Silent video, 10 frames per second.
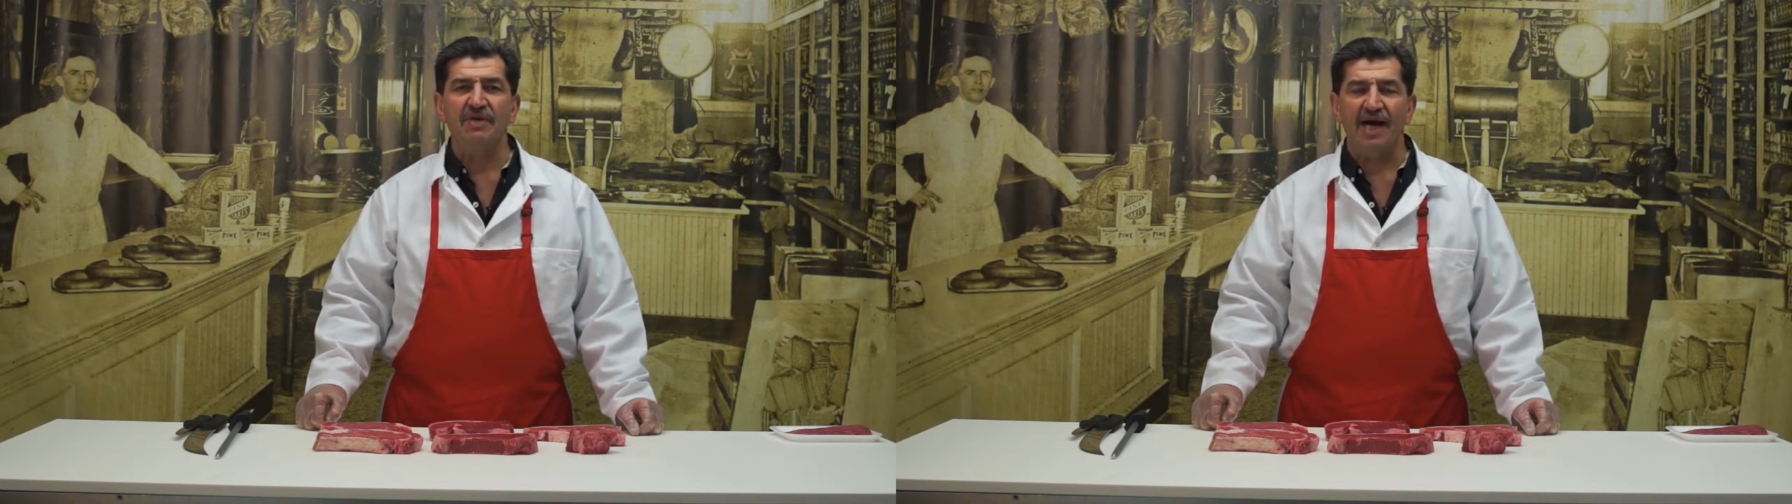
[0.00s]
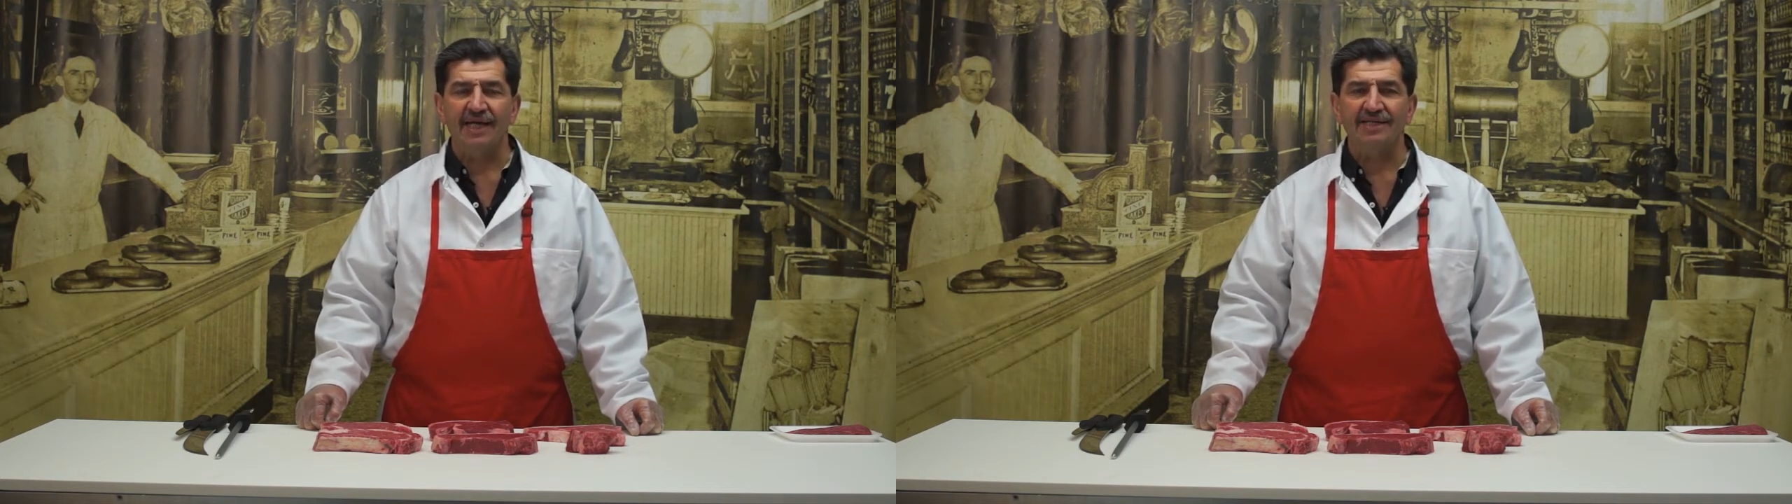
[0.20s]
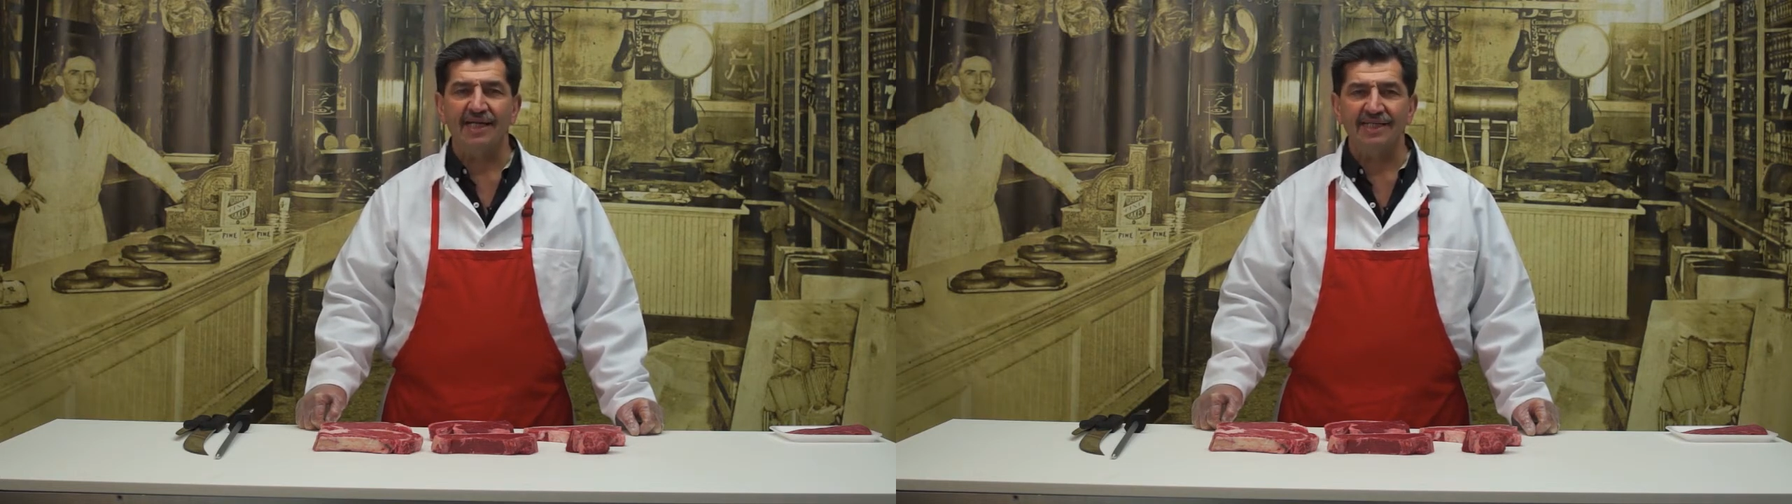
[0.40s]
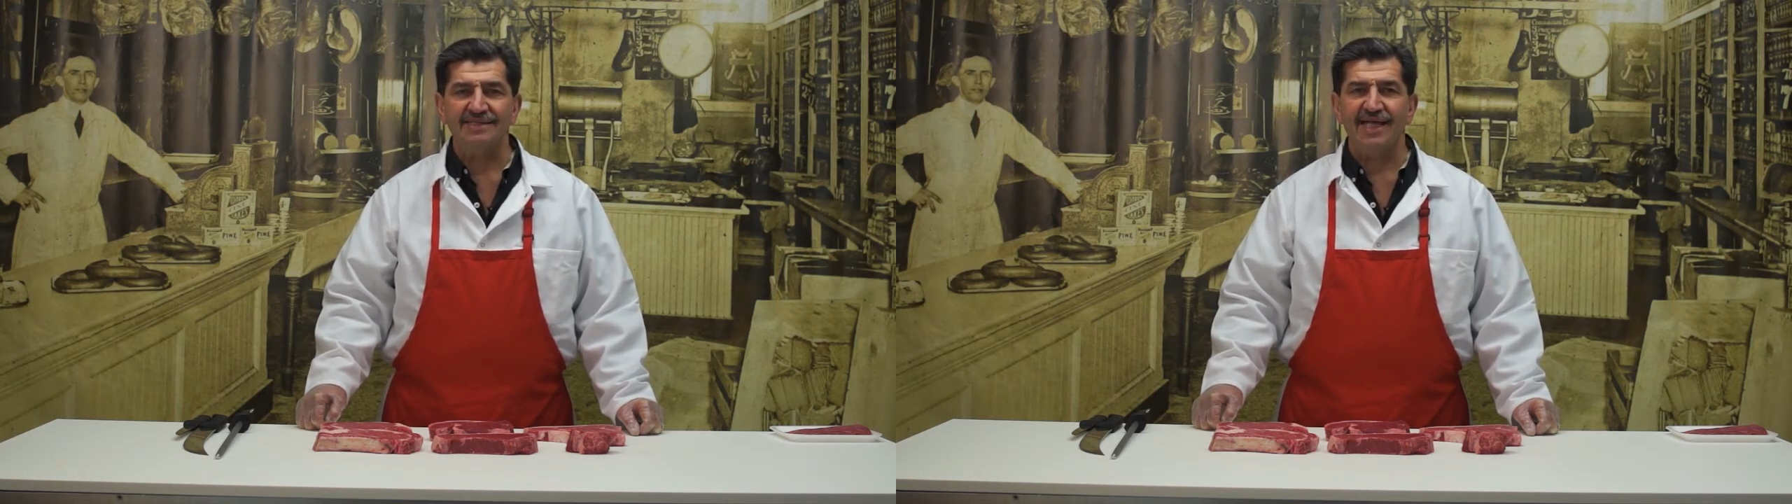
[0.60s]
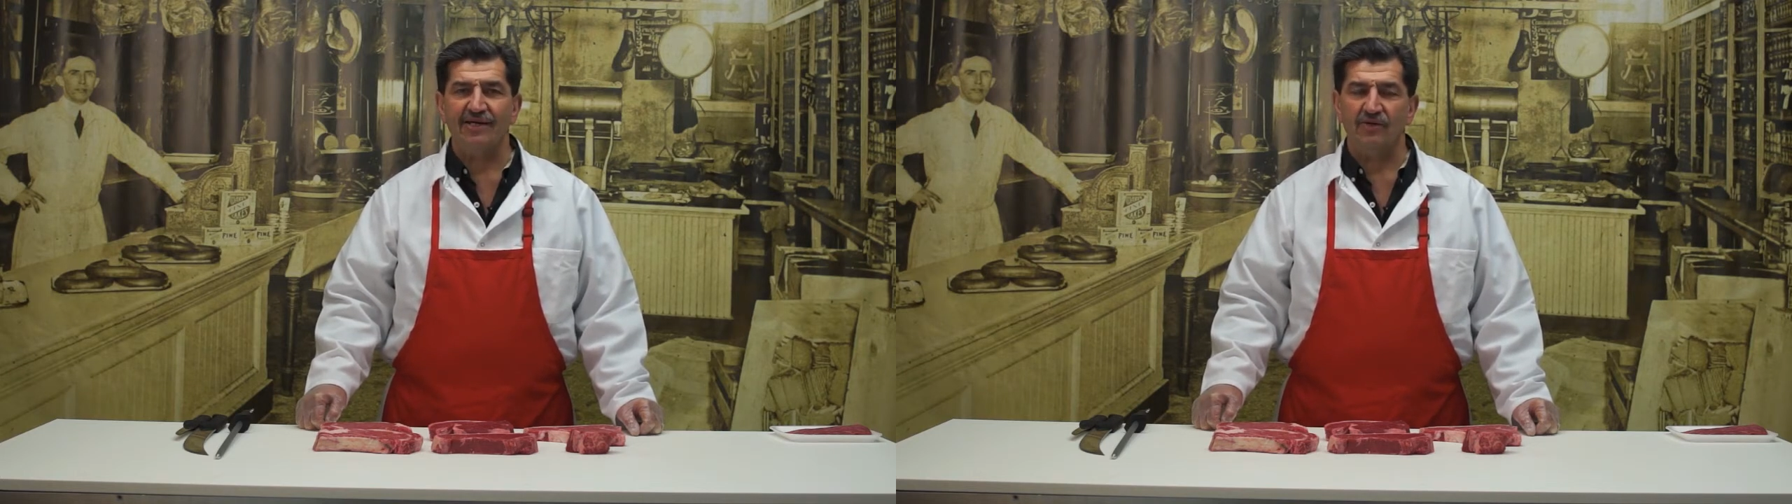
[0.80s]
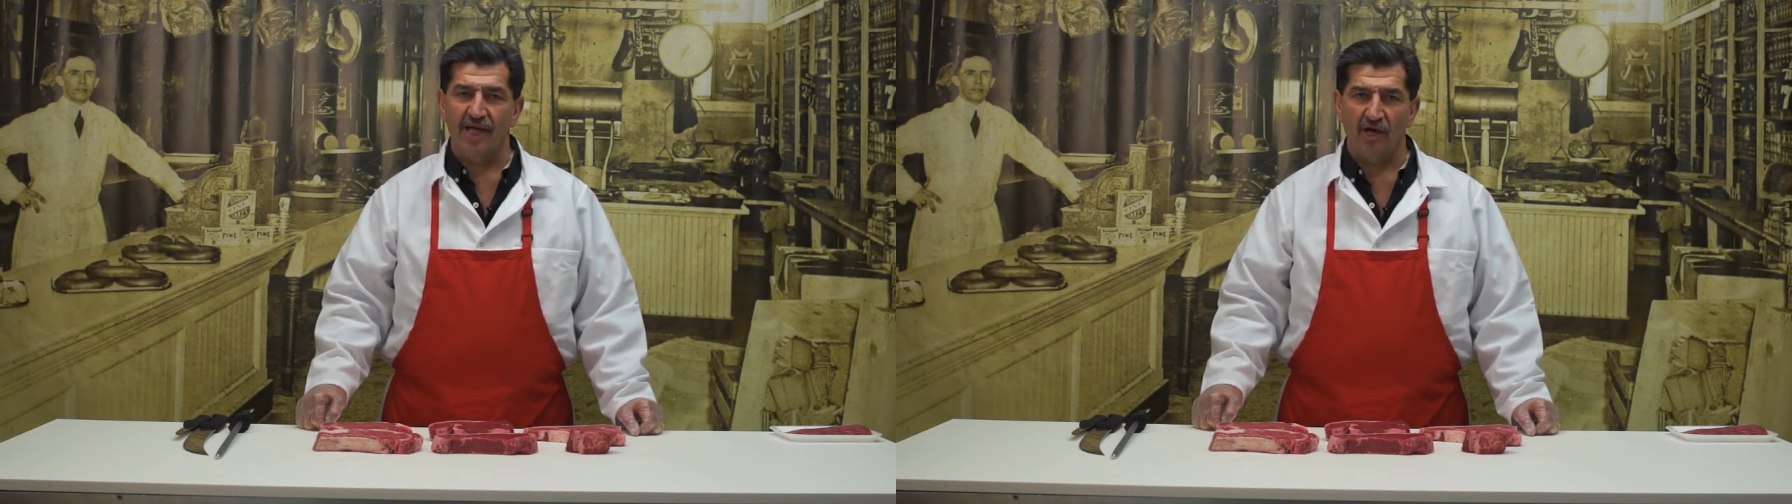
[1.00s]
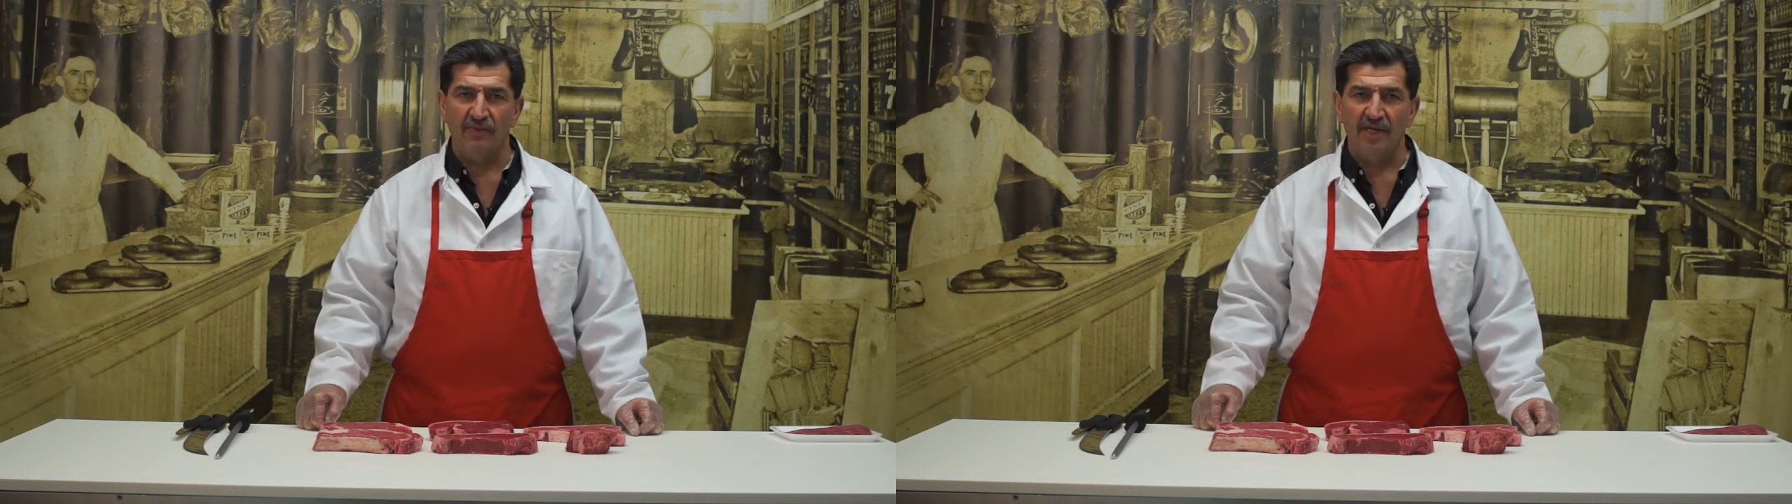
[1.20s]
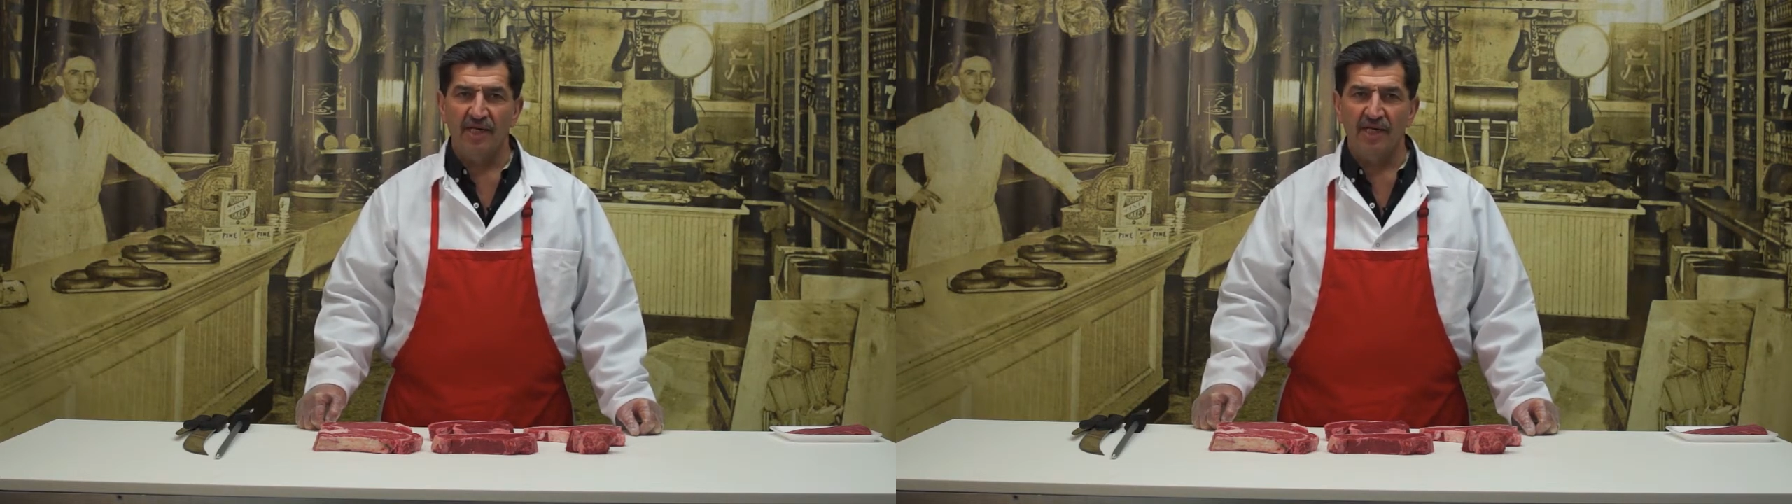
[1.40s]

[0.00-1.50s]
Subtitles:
guidelines that'll help.